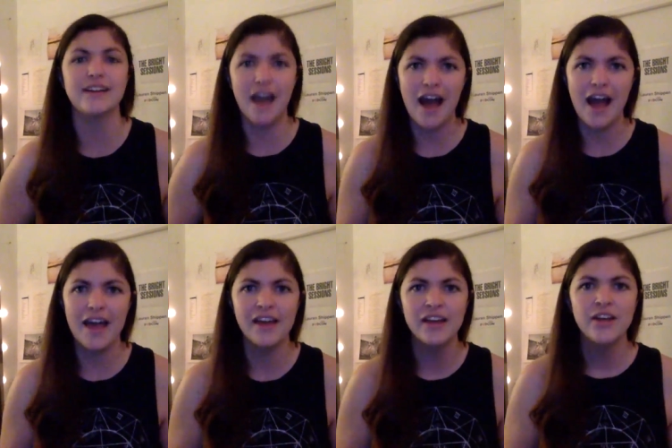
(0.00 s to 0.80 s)
Like a
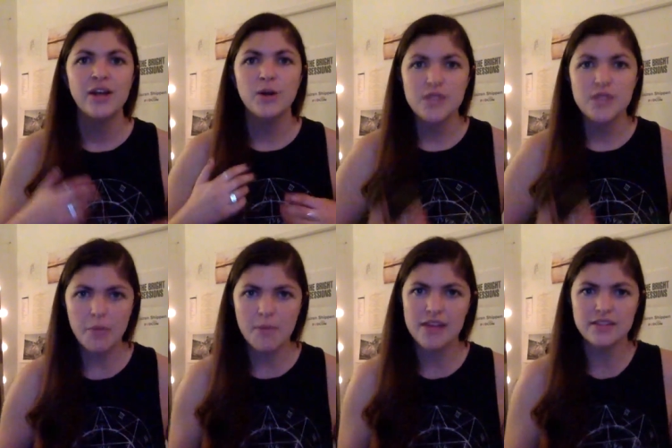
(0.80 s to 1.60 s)
guy who's
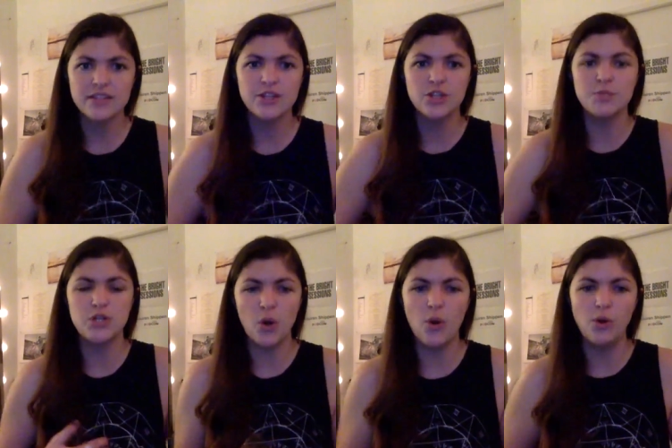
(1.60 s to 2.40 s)
hyper masculine, who's
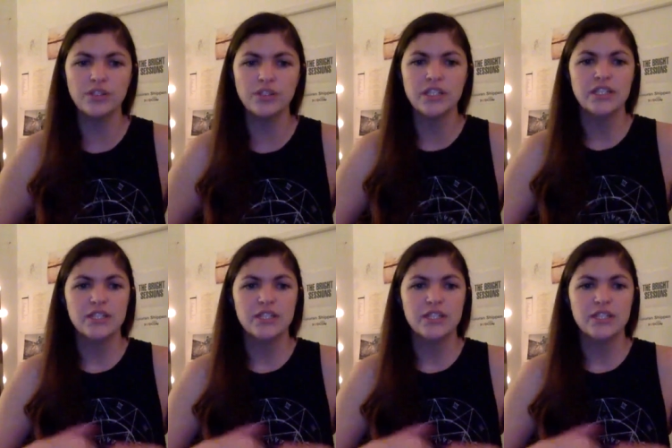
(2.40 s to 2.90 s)
been told